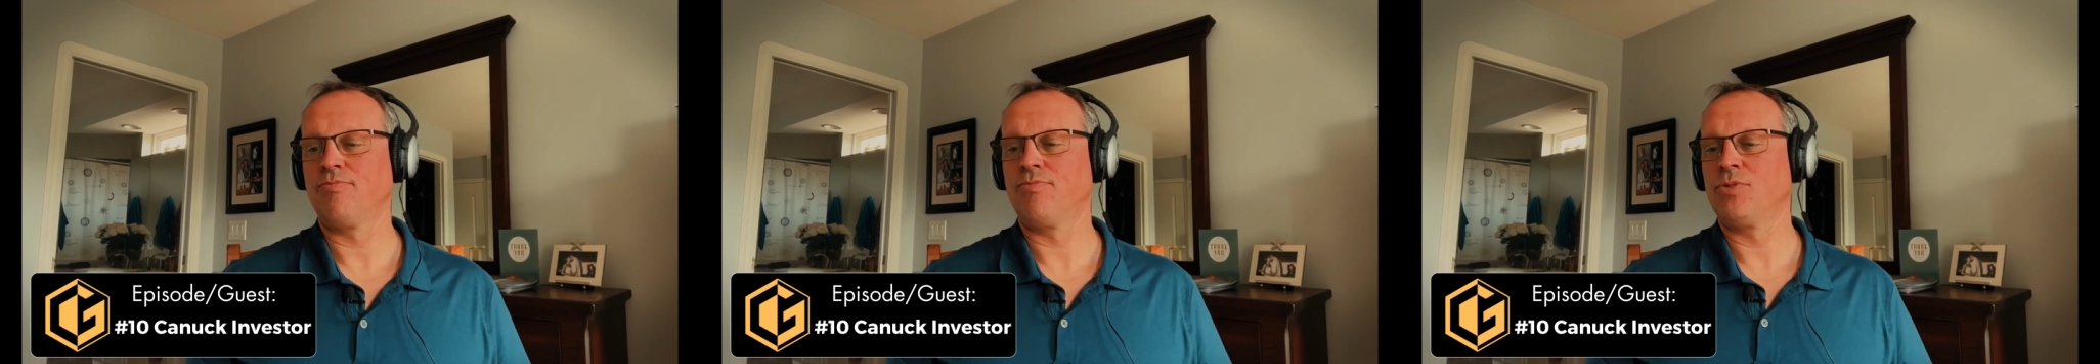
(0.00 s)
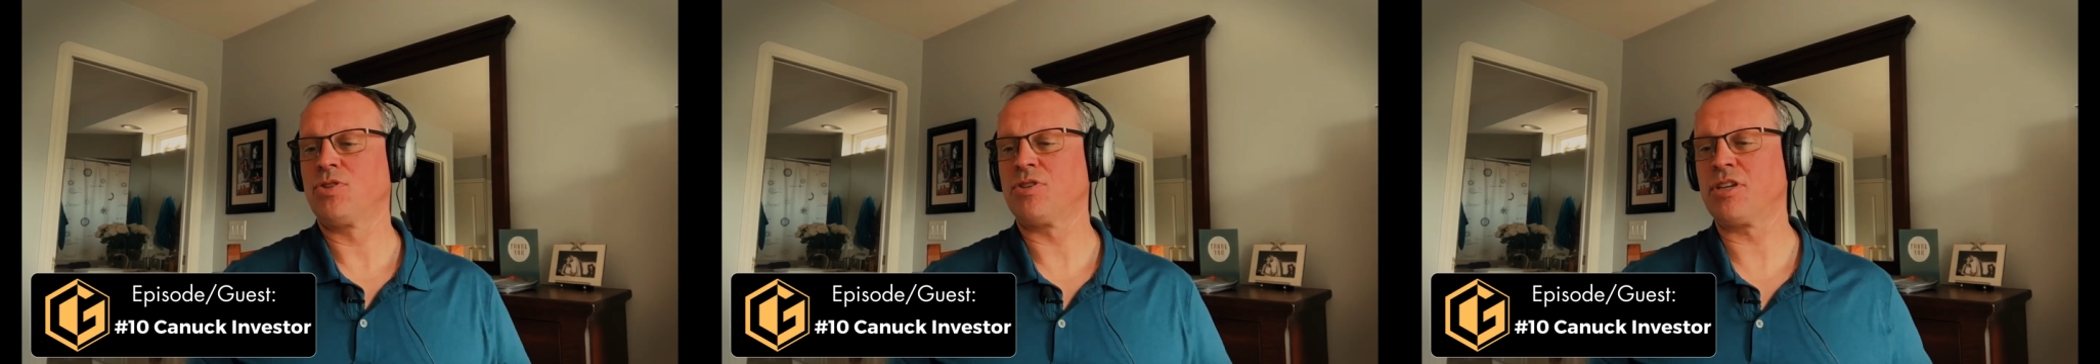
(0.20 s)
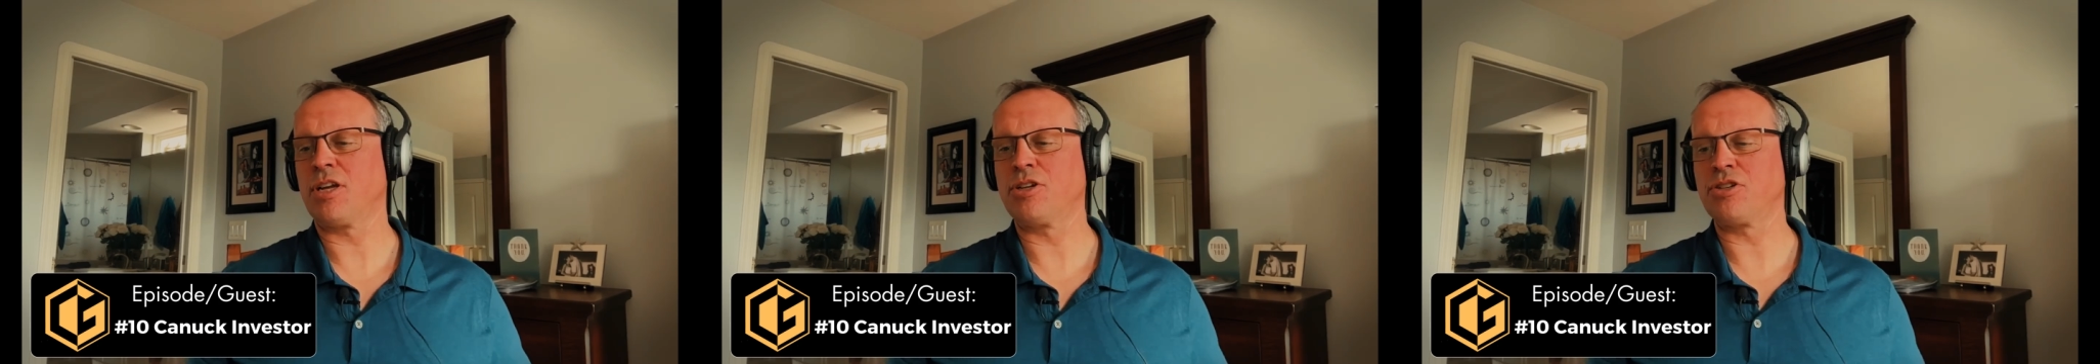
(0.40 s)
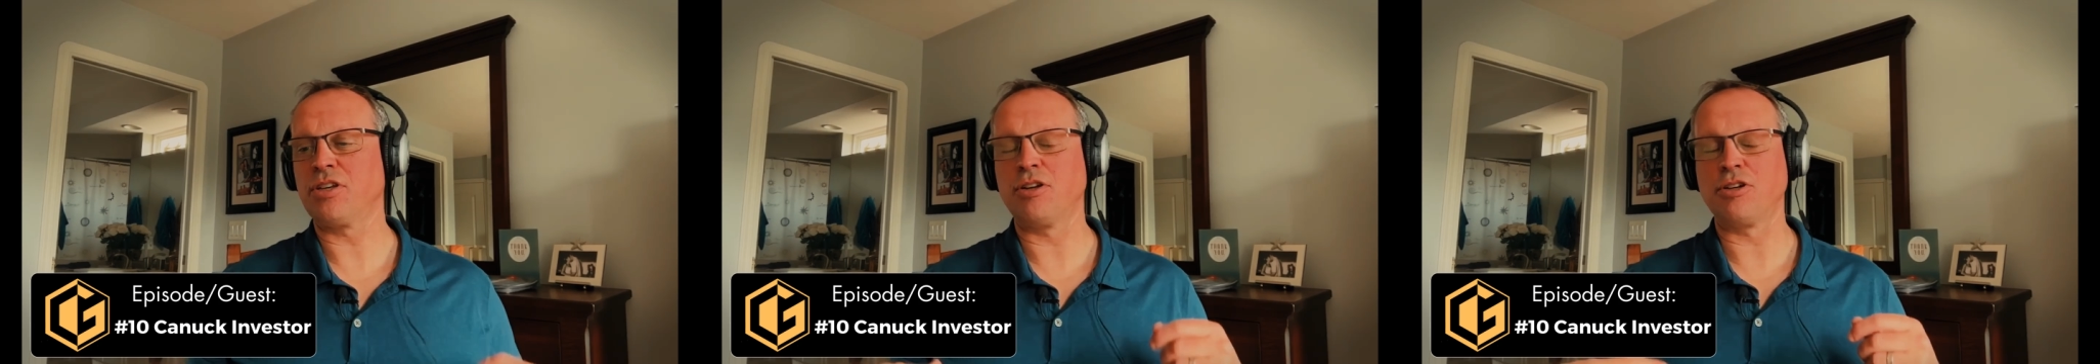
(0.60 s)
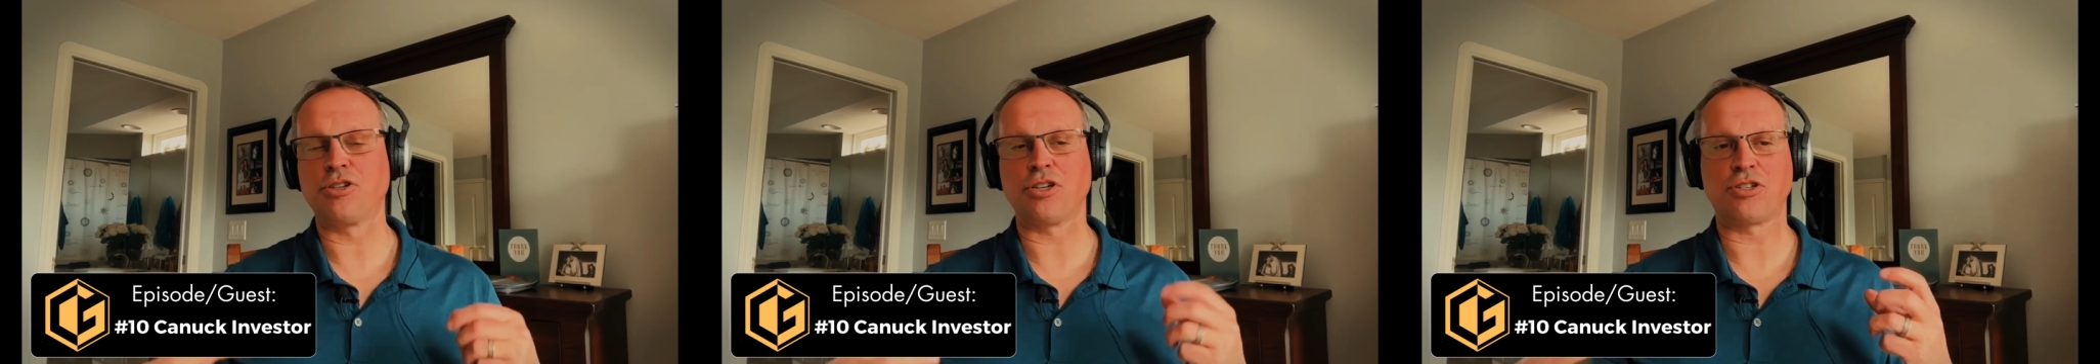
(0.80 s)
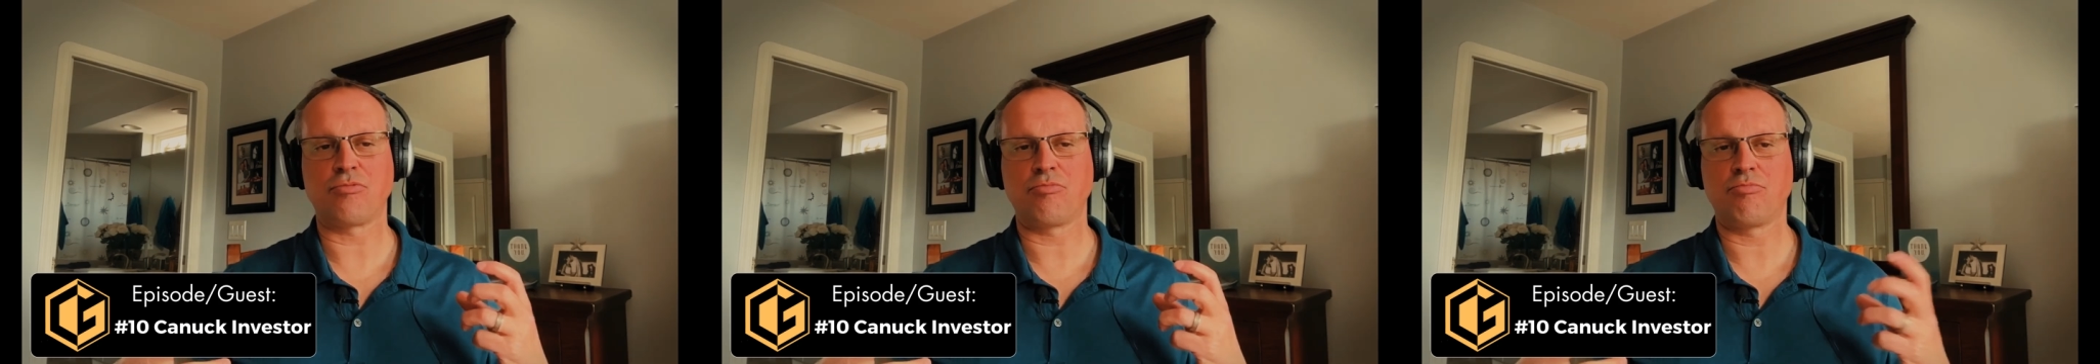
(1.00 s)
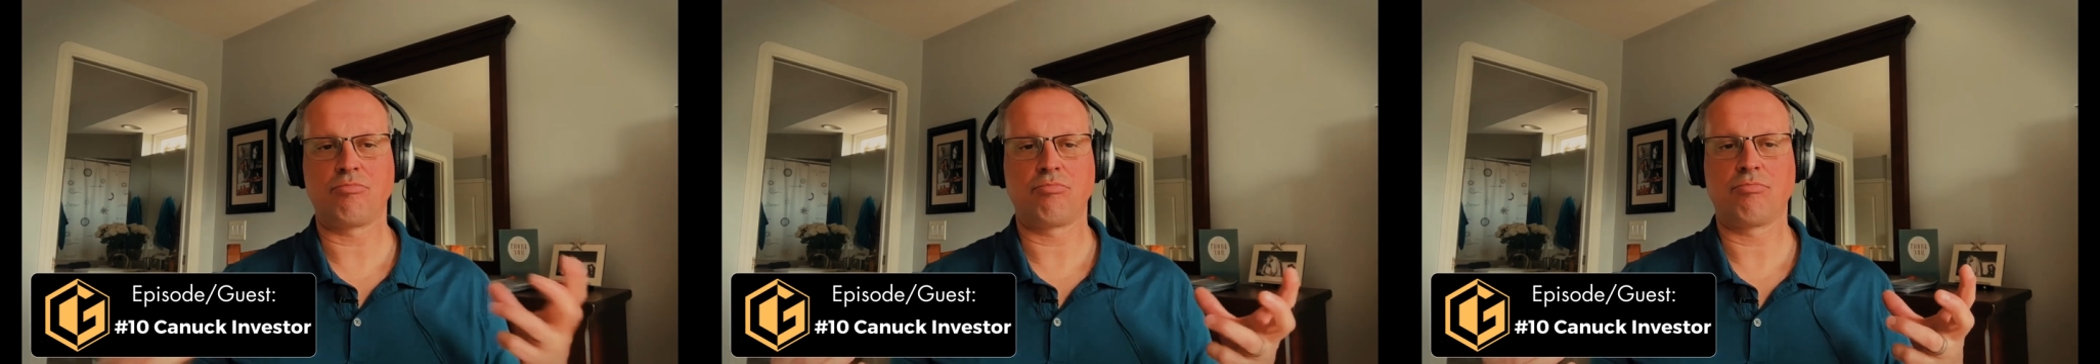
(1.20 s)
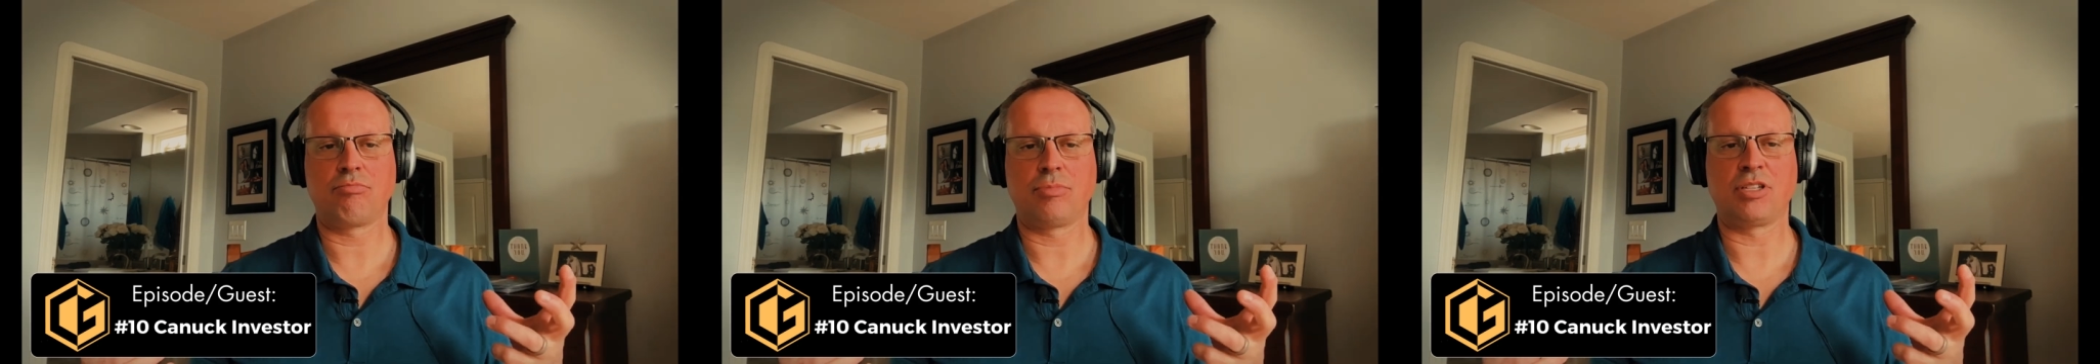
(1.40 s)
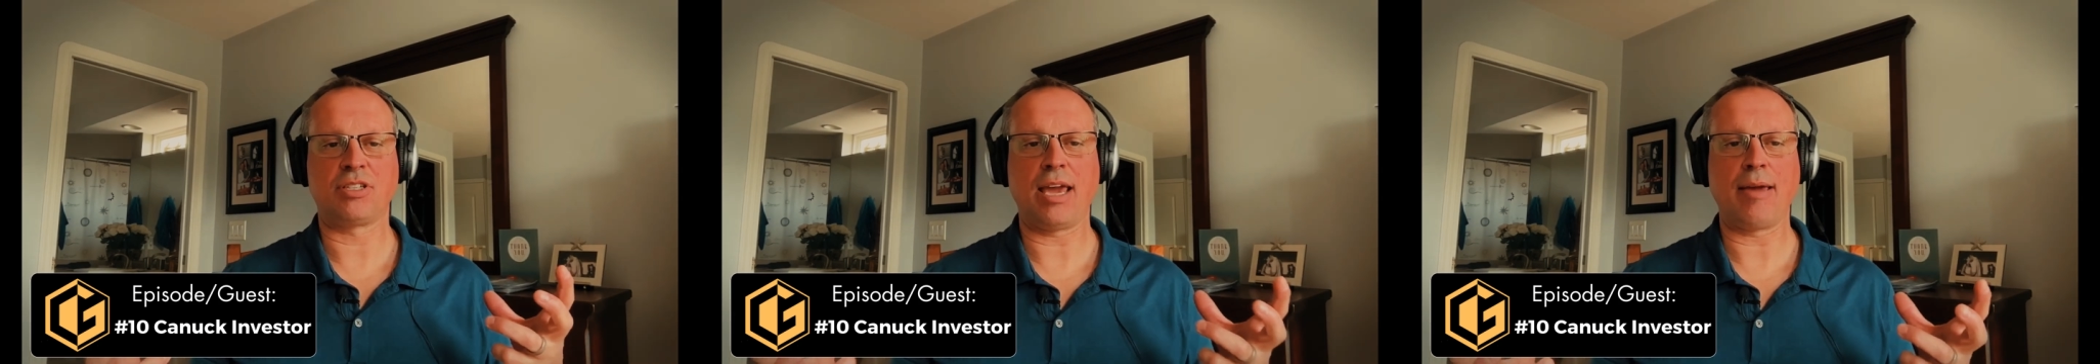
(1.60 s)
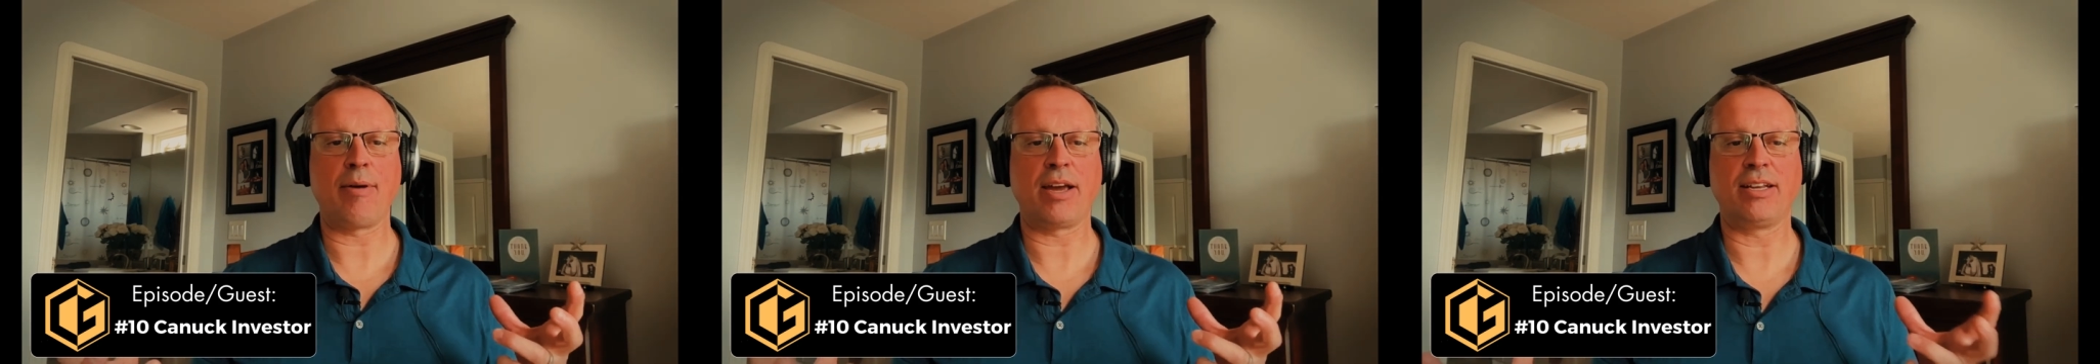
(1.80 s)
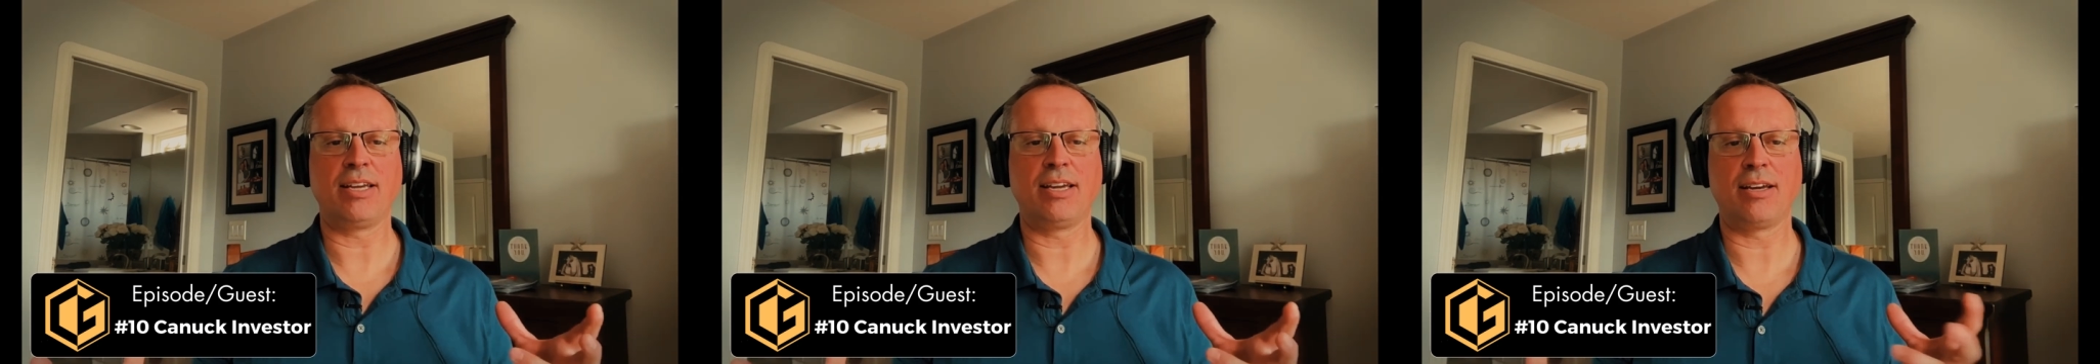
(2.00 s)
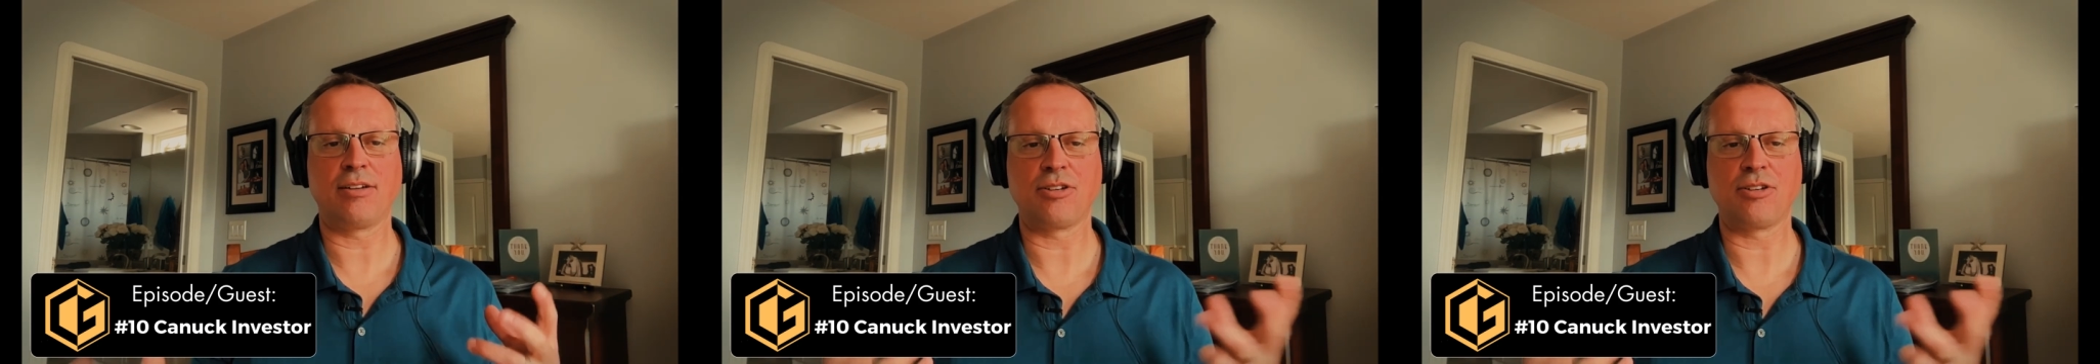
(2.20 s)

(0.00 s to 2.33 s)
So essentially, they're just the same idea,